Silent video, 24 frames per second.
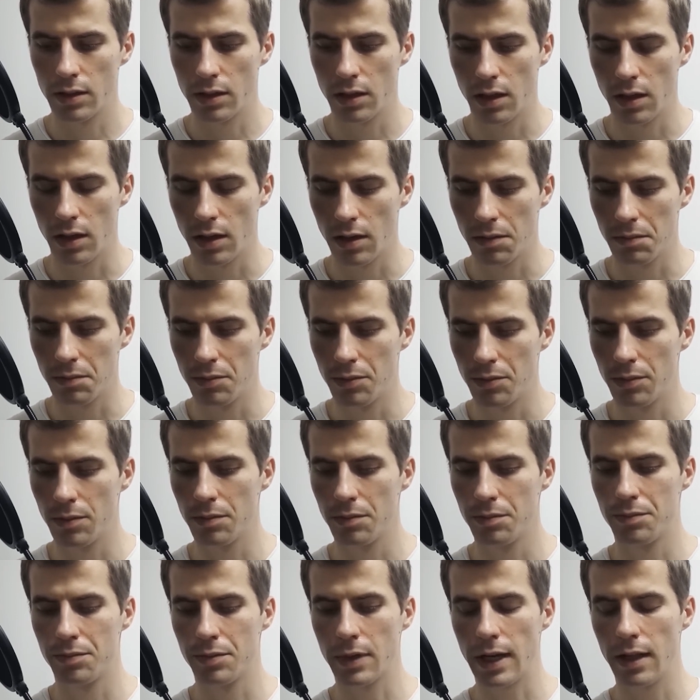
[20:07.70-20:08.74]
this
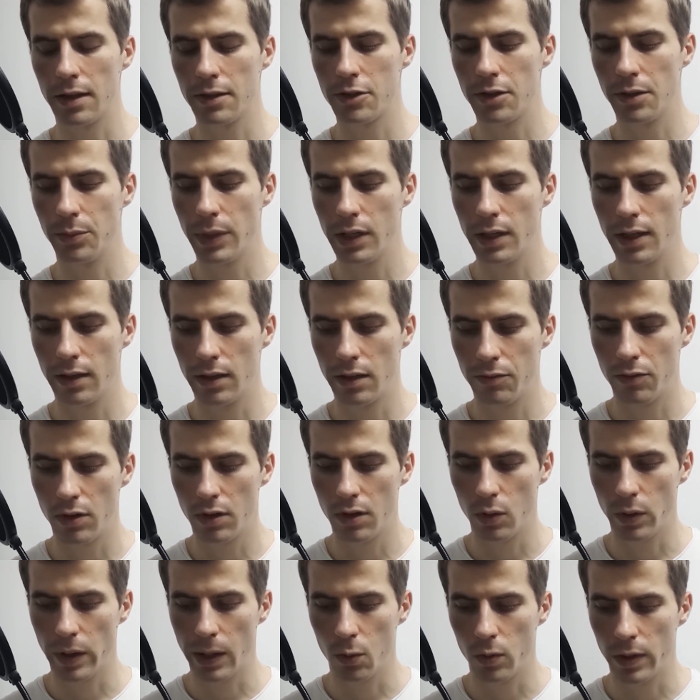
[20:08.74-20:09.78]
culture
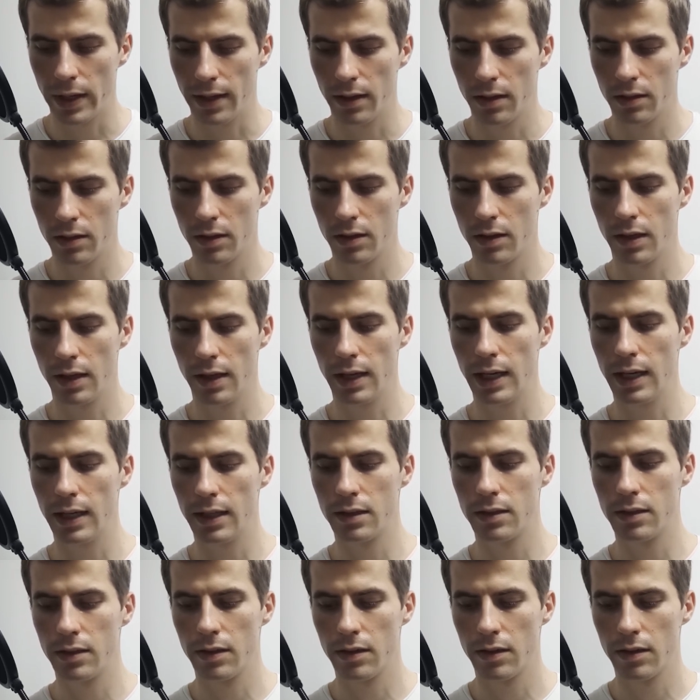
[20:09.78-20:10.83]
media in the following way.
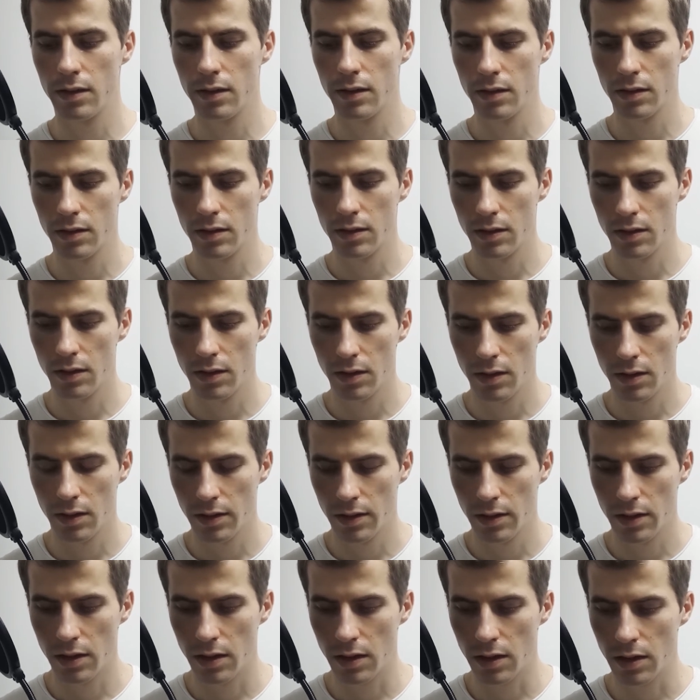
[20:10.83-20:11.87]
It
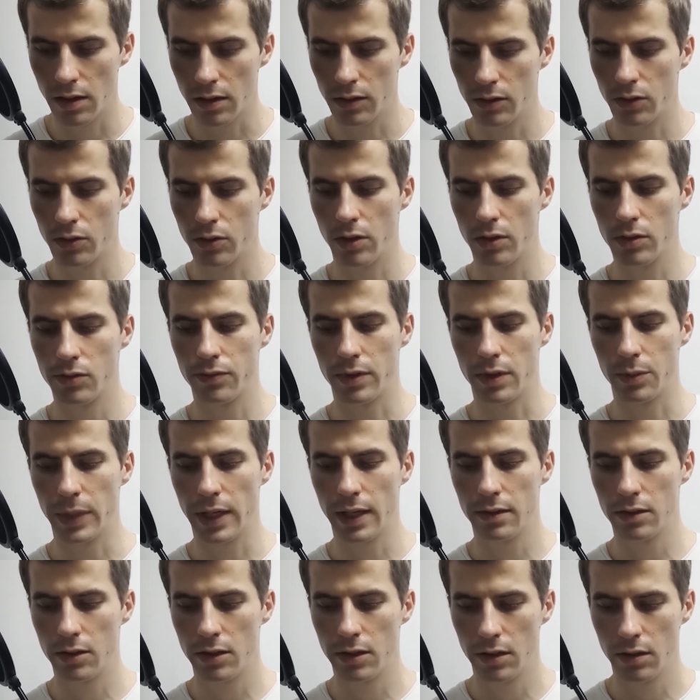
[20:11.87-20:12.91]

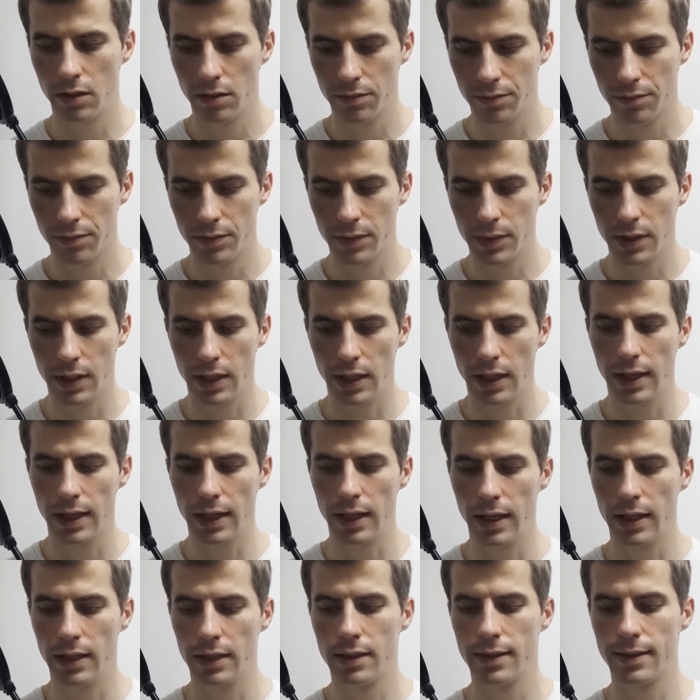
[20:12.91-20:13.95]
glucose fermenter,
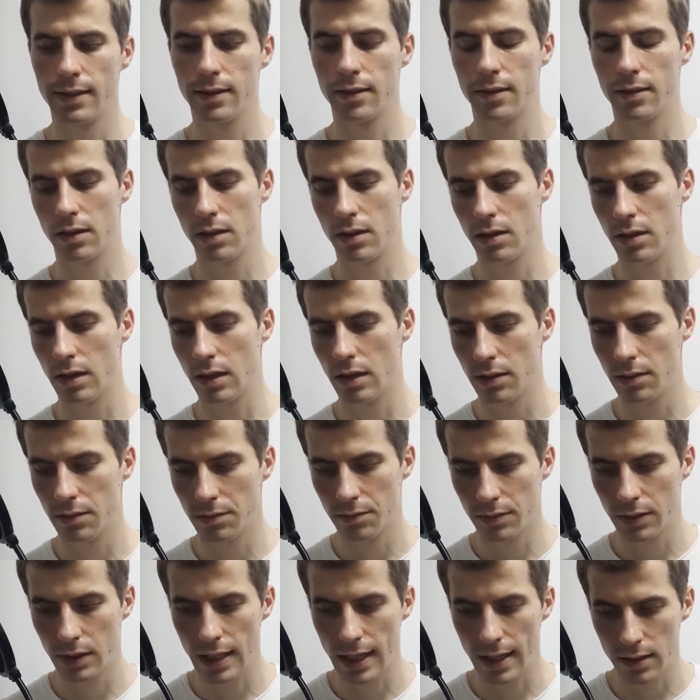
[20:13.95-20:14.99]
it
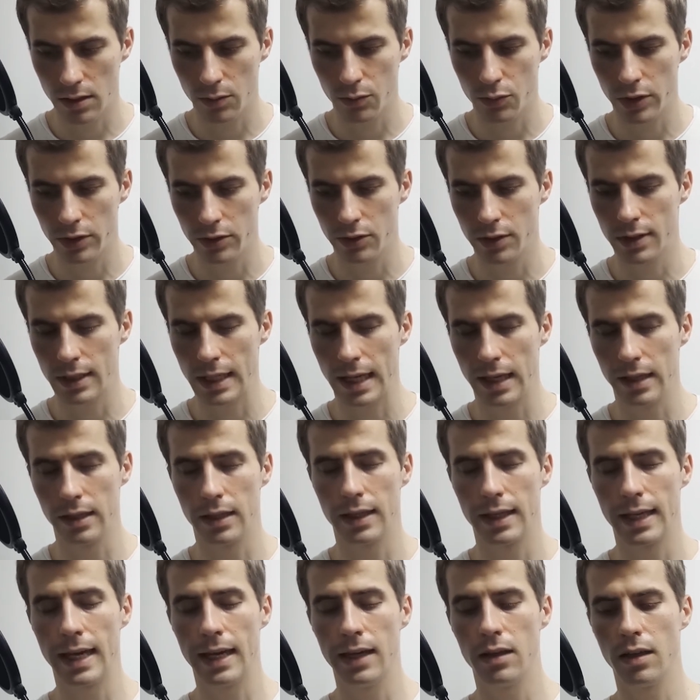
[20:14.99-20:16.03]
doesn't
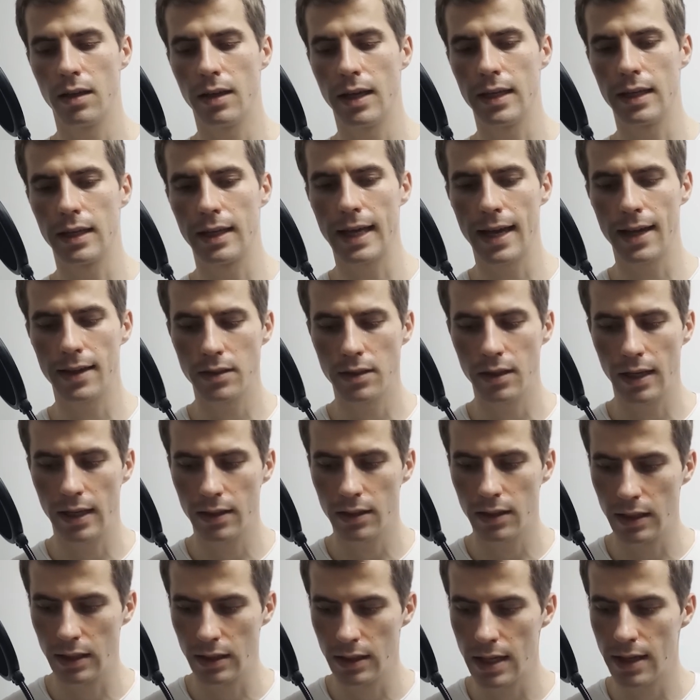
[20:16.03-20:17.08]
produce any
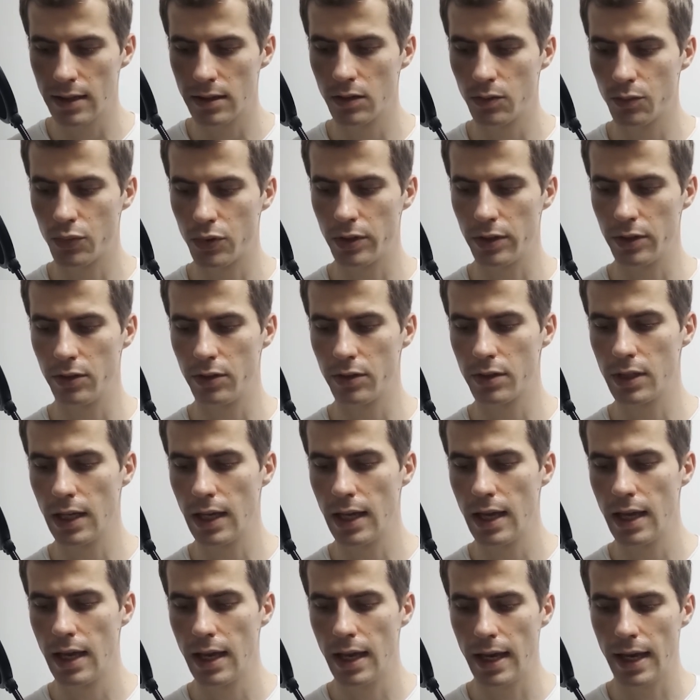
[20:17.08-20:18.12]
gas, and it doesn't
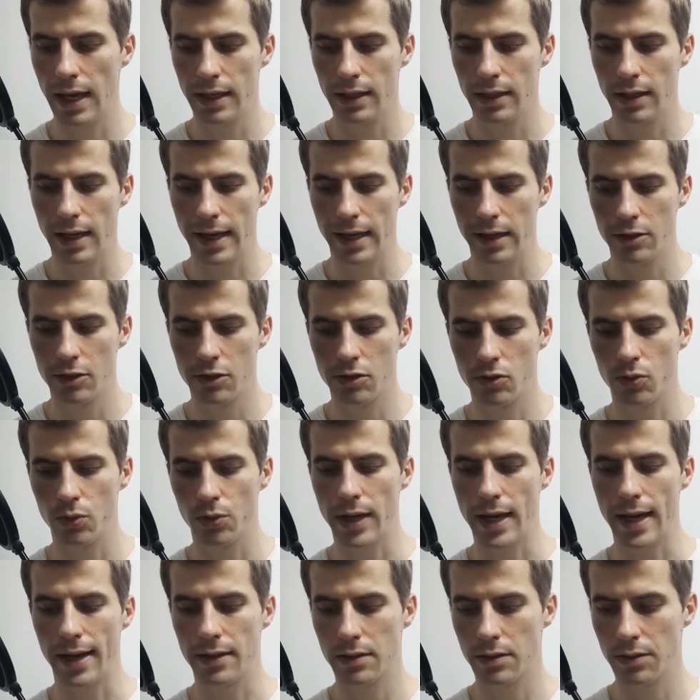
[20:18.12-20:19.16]
produce any
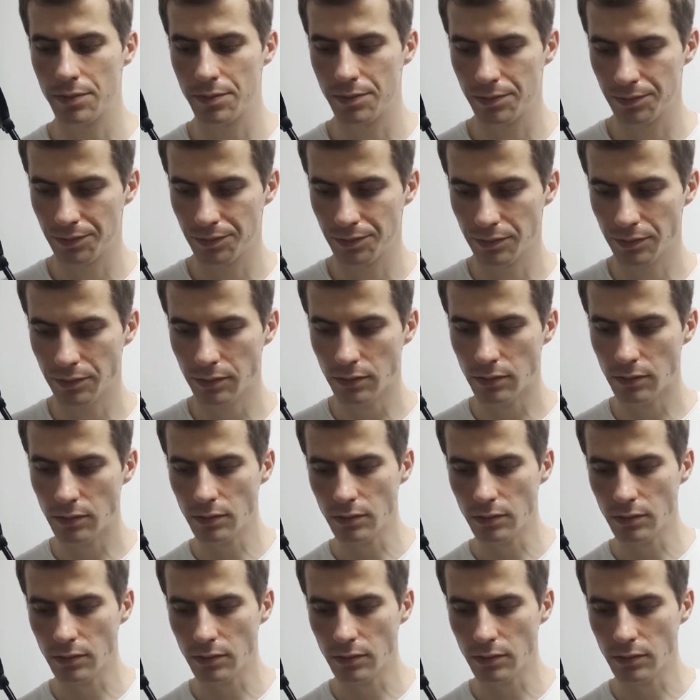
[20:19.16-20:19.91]
H2S.